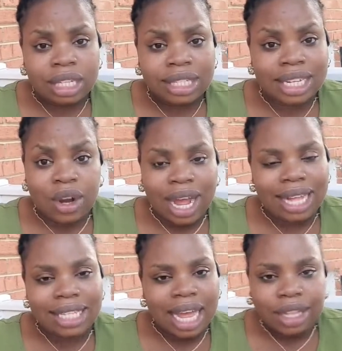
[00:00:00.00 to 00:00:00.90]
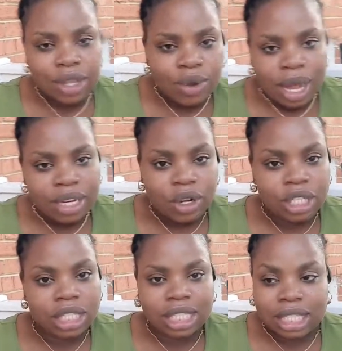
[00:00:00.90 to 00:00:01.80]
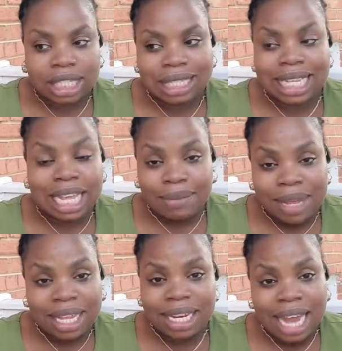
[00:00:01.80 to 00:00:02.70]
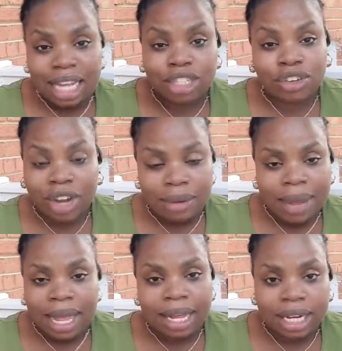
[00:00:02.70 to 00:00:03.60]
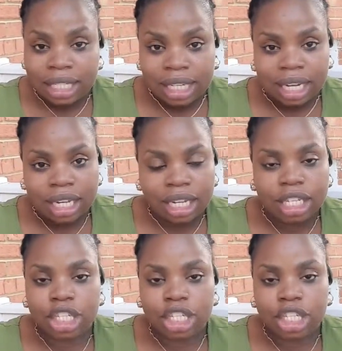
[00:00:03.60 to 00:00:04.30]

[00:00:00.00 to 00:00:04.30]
Sit down and talk to you and just keep making that drain my energy.